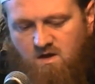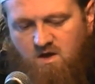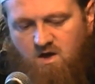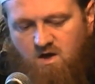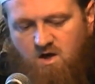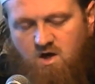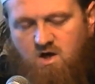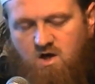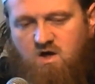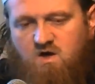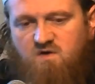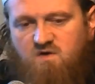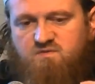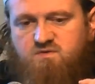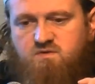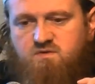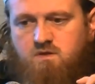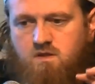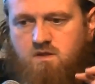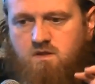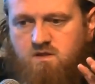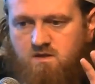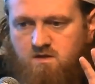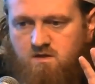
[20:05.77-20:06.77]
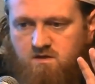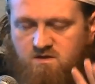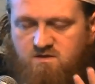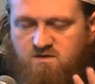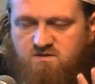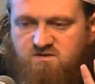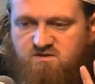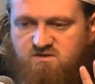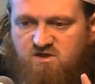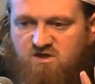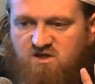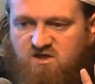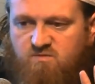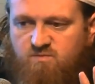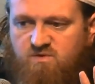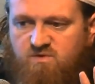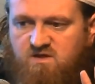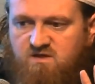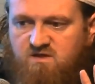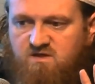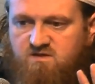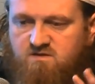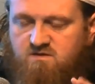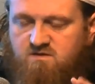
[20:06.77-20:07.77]
After the third
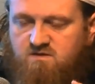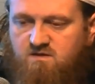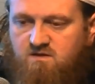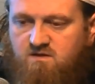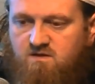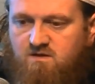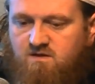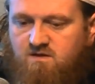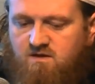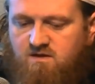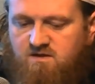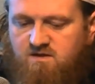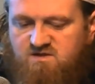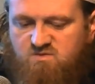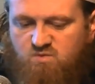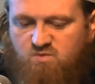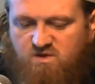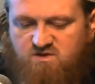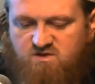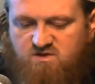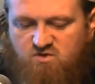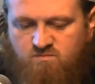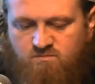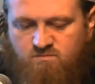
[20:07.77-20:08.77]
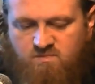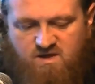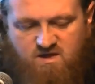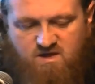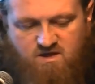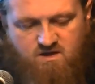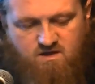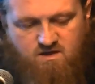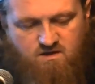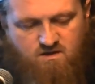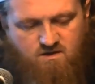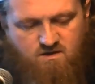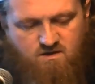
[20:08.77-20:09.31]
takbir, is when you make